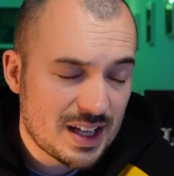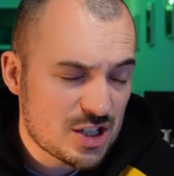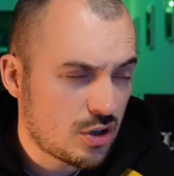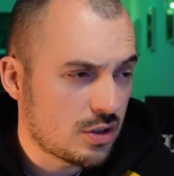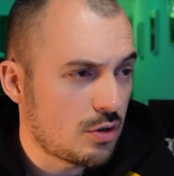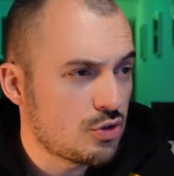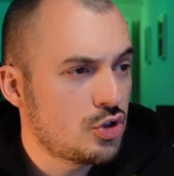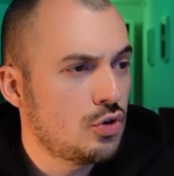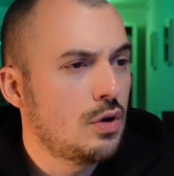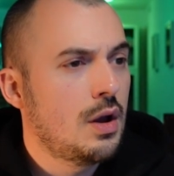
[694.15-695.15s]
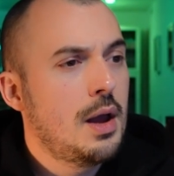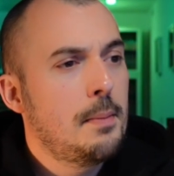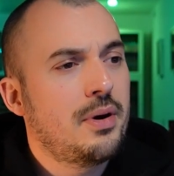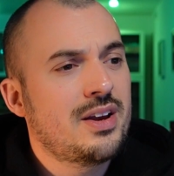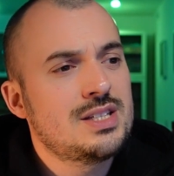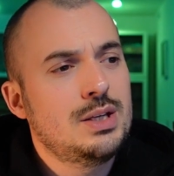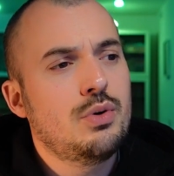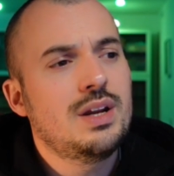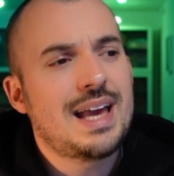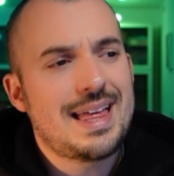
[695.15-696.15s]
Lychguard don't shoot. But you're still
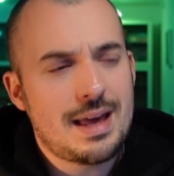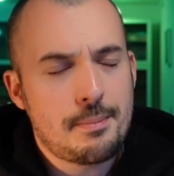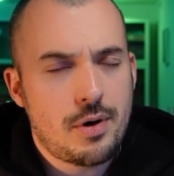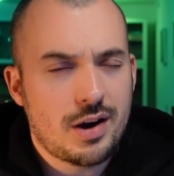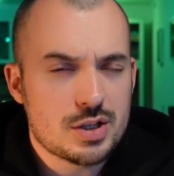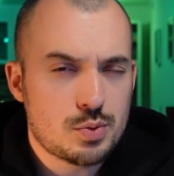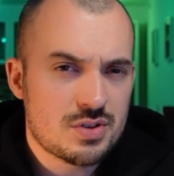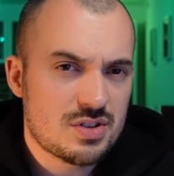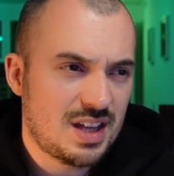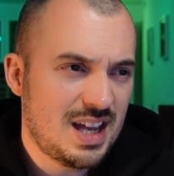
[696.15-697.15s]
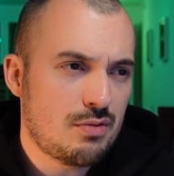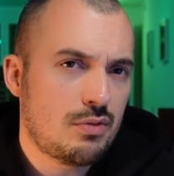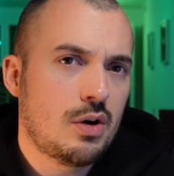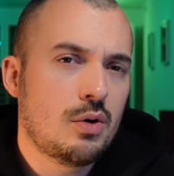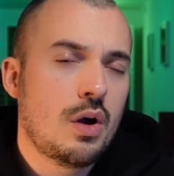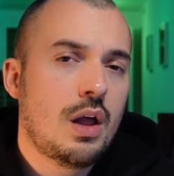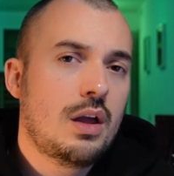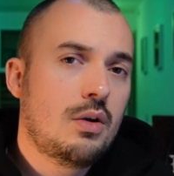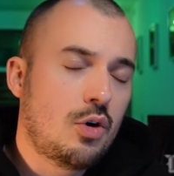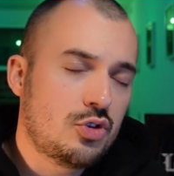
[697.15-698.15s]
going to get that minus one to the hit roll
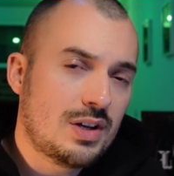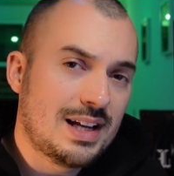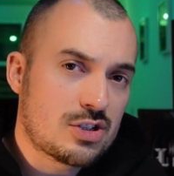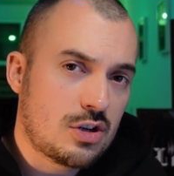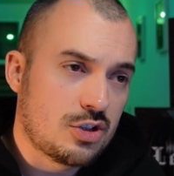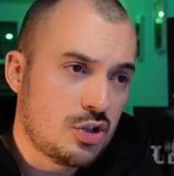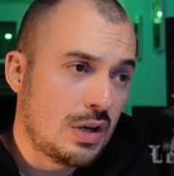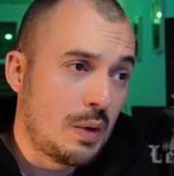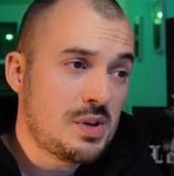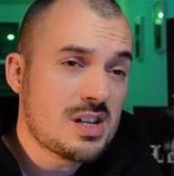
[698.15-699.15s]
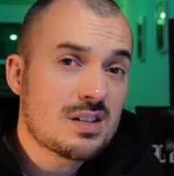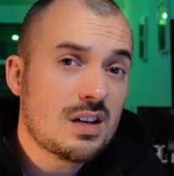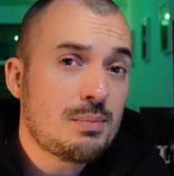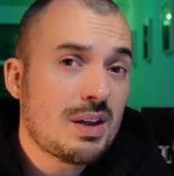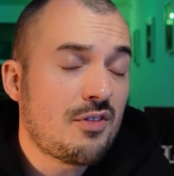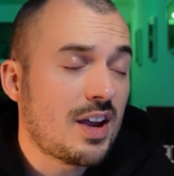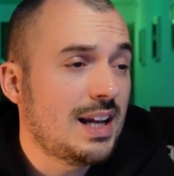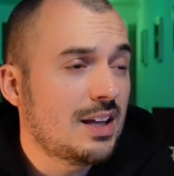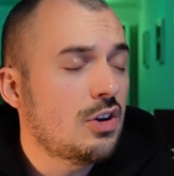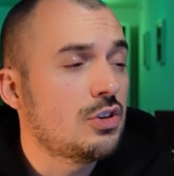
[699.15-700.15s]
on your Lychguard unit, which is going to be
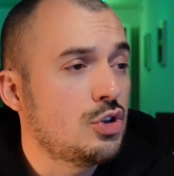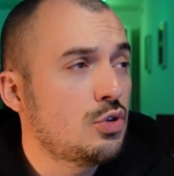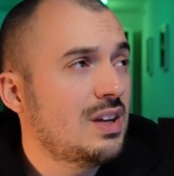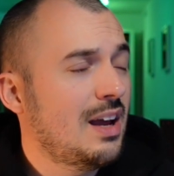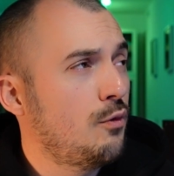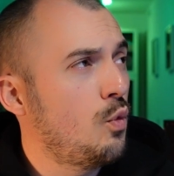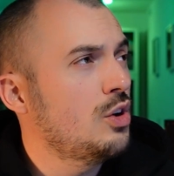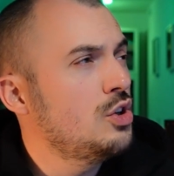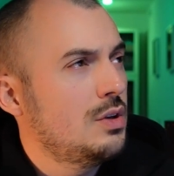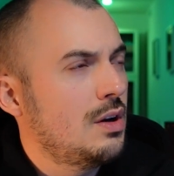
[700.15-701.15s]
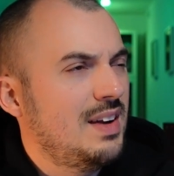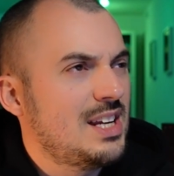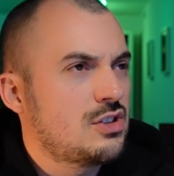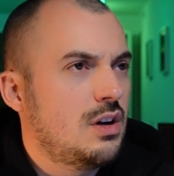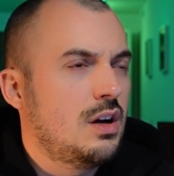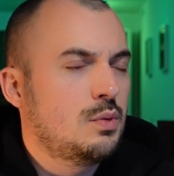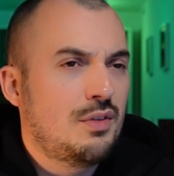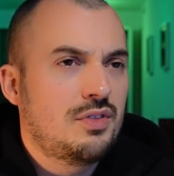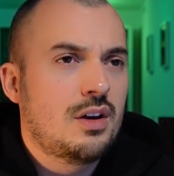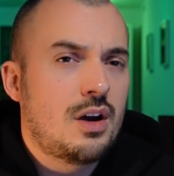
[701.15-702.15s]
fairly good. You could have one unit of Lychguard
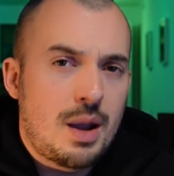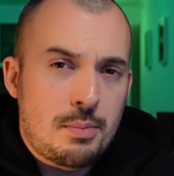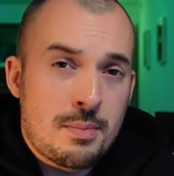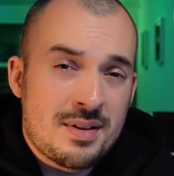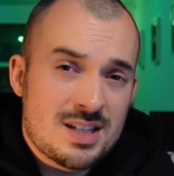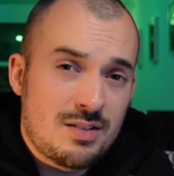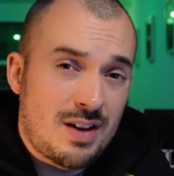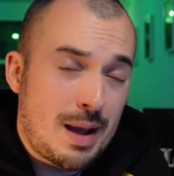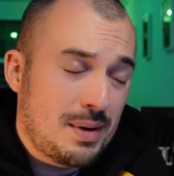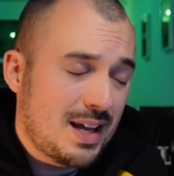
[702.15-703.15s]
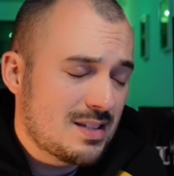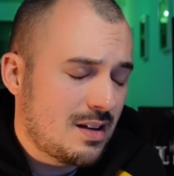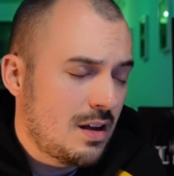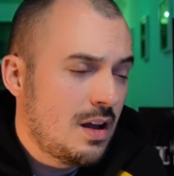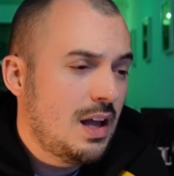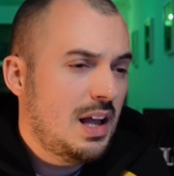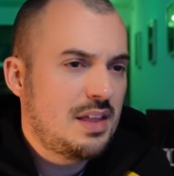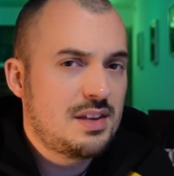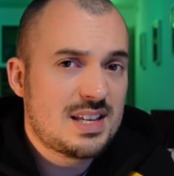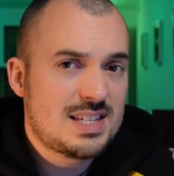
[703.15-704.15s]
with the Hyper Material Ablator,
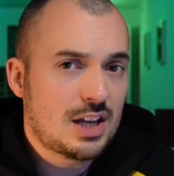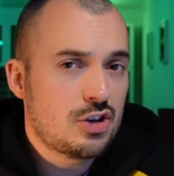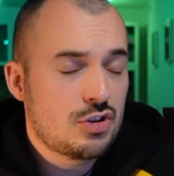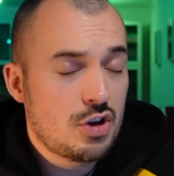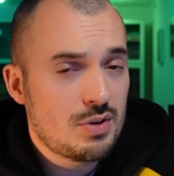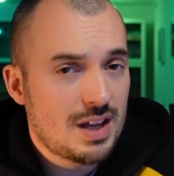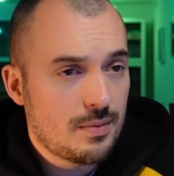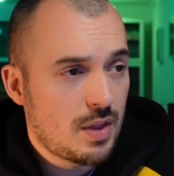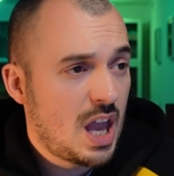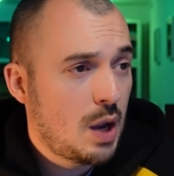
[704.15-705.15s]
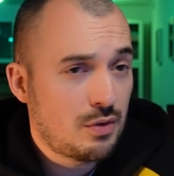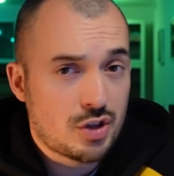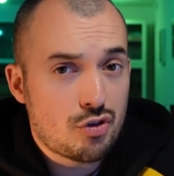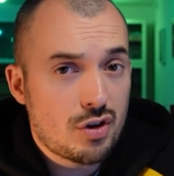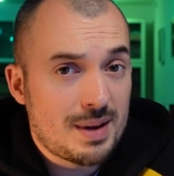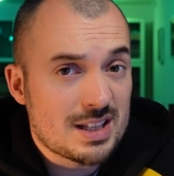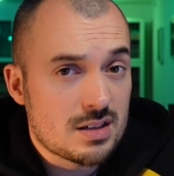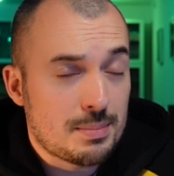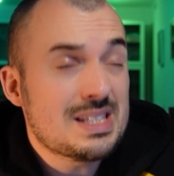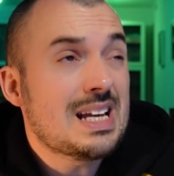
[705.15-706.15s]
and then a second unit with the
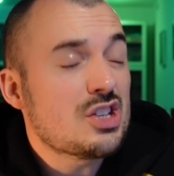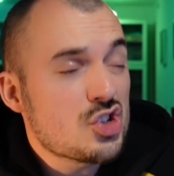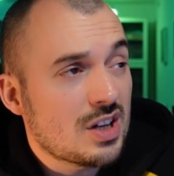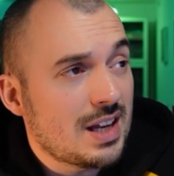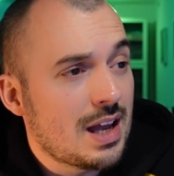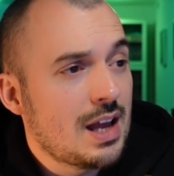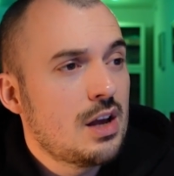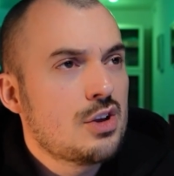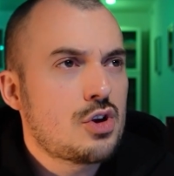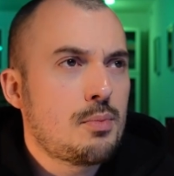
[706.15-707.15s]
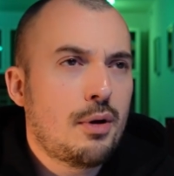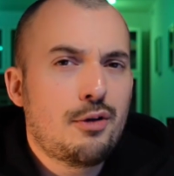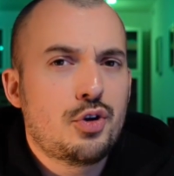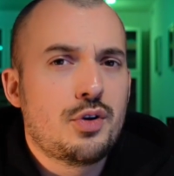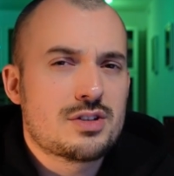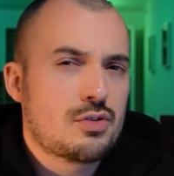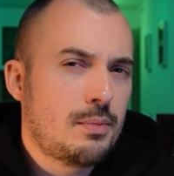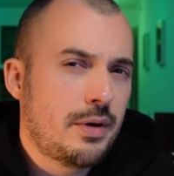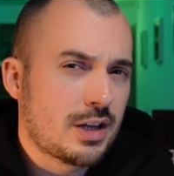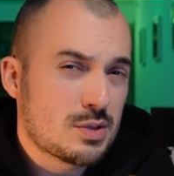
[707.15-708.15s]
Chronomancer potentially, so both units are a
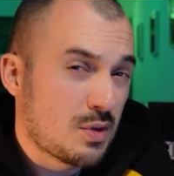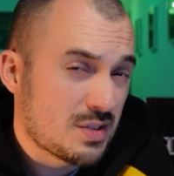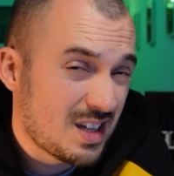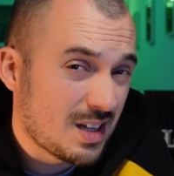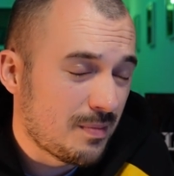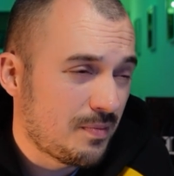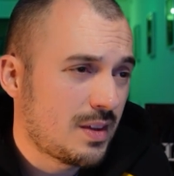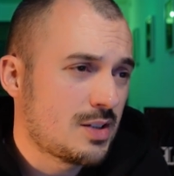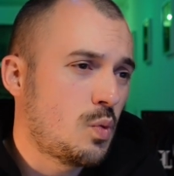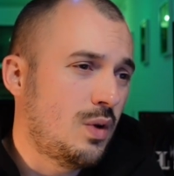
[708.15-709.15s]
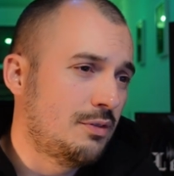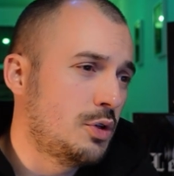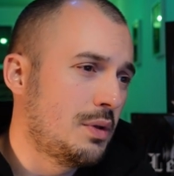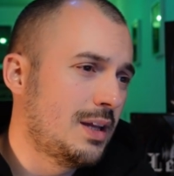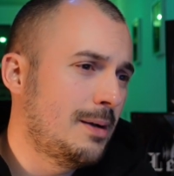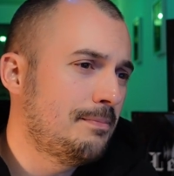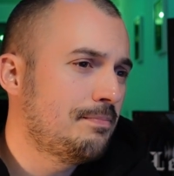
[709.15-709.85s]
minus one to hit. It's a way of doing that.